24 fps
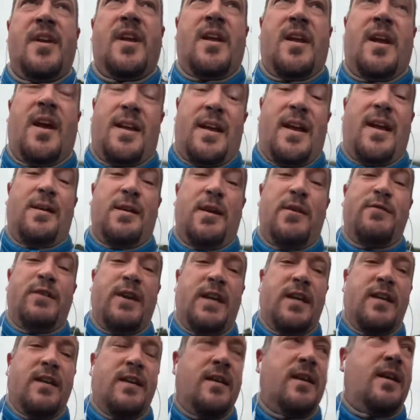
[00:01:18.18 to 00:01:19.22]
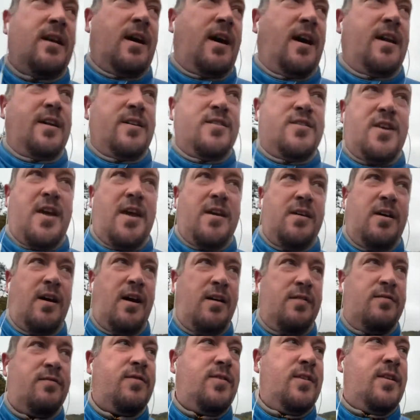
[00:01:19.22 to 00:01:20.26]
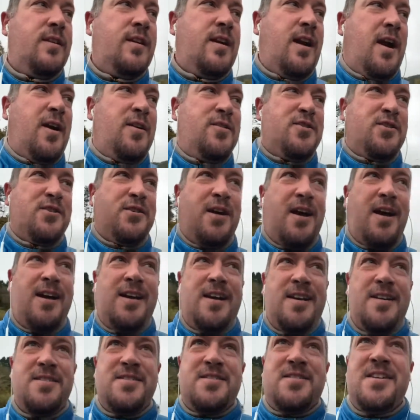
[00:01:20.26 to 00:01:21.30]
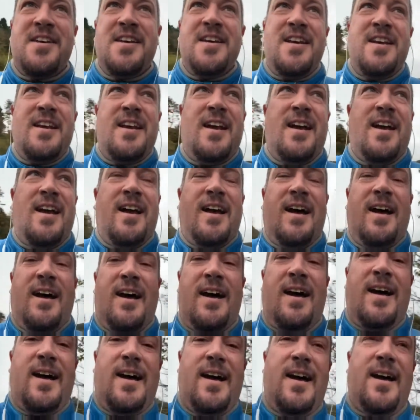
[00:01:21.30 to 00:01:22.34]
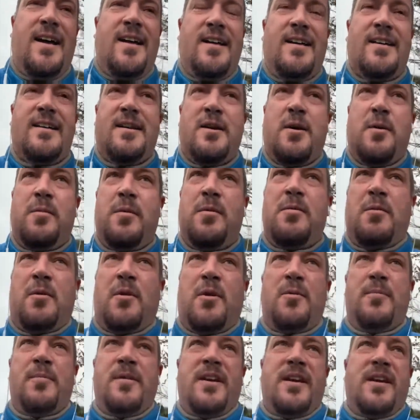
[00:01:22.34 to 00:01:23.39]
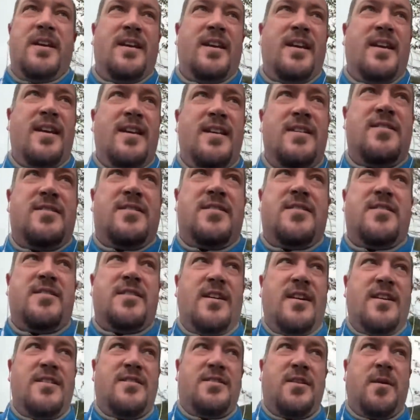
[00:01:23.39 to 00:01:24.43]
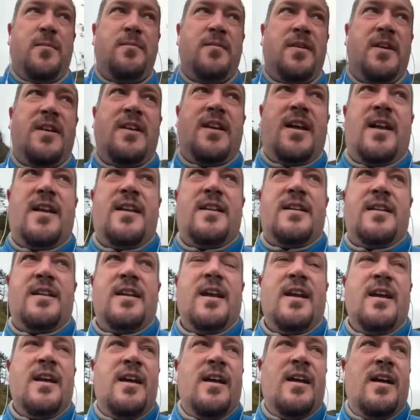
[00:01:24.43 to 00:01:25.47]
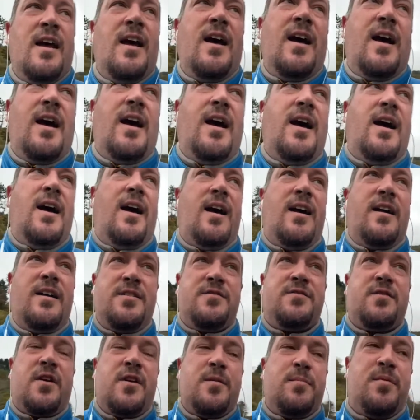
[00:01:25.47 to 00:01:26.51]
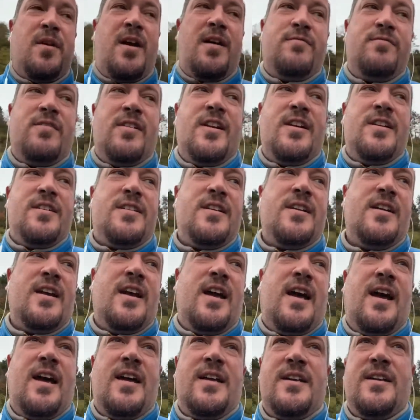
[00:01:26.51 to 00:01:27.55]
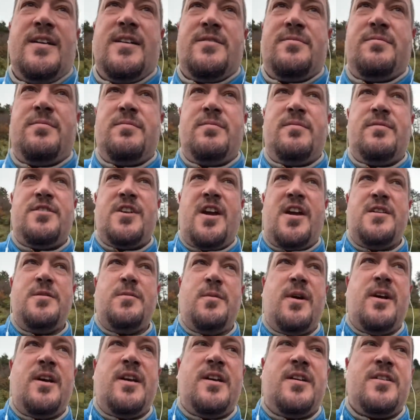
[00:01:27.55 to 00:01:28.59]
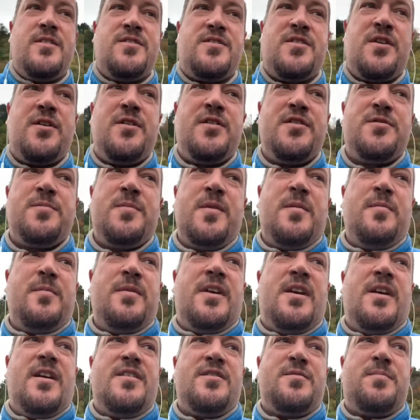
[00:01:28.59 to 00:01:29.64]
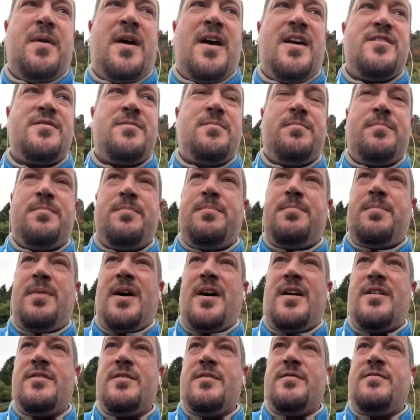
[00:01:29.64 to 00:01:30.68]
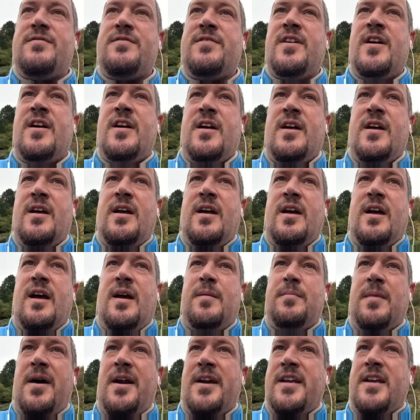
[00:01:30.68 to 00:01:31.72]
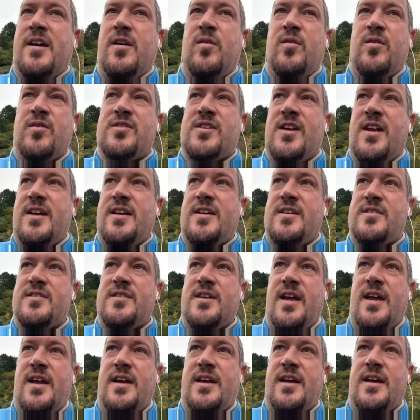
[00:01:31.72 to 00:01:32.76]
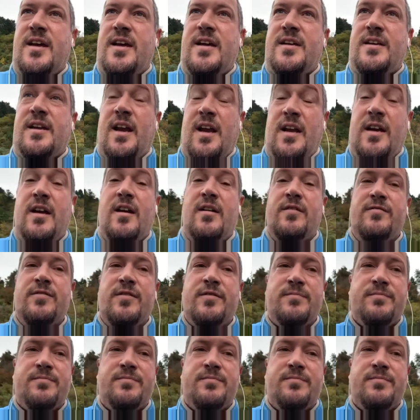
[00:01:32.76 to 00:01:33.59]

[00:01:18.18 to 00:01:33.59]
now living on a set of larger islands, global warming is something that is very prevalent and genuinely concerns me, because part of many coastlines that I love